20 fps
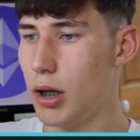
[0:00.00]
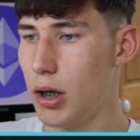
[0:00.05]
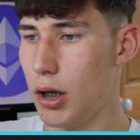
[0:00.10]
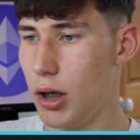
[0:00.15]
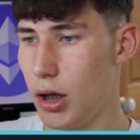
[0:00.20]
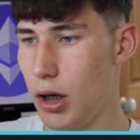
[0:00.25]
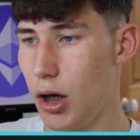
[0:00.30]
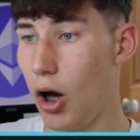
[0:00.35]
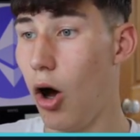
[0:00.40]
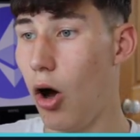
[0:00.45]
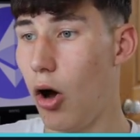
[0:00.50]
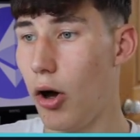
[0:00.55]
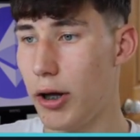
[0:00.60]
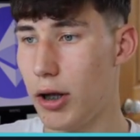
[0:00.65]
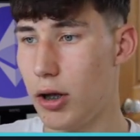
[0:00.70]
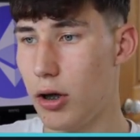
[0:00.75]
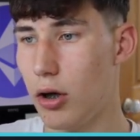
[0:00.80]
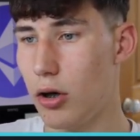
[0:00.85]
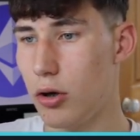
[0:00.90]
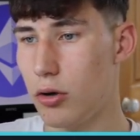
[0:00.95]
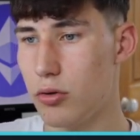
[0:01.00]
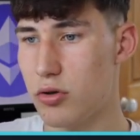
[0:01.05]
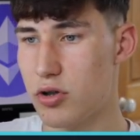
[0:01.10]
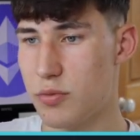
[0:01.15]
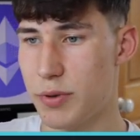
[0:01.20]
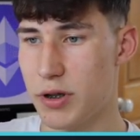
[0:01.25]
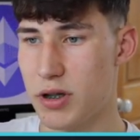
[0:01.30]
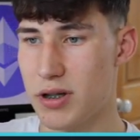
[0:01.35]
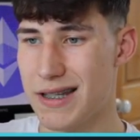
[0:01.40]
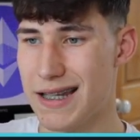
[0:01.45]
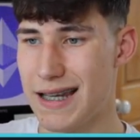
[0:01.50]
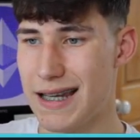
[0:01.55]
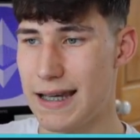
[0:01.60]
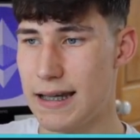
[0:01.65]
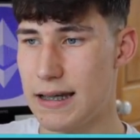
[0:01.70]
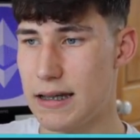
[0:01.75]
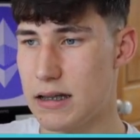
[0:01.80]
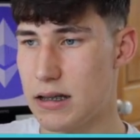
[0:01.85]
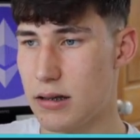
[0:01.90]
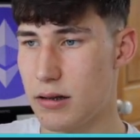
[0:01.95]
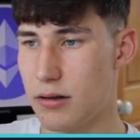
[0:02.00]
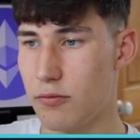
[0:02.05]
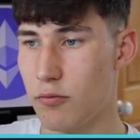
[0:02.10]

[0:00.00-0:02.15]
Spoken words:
higher lows, because it is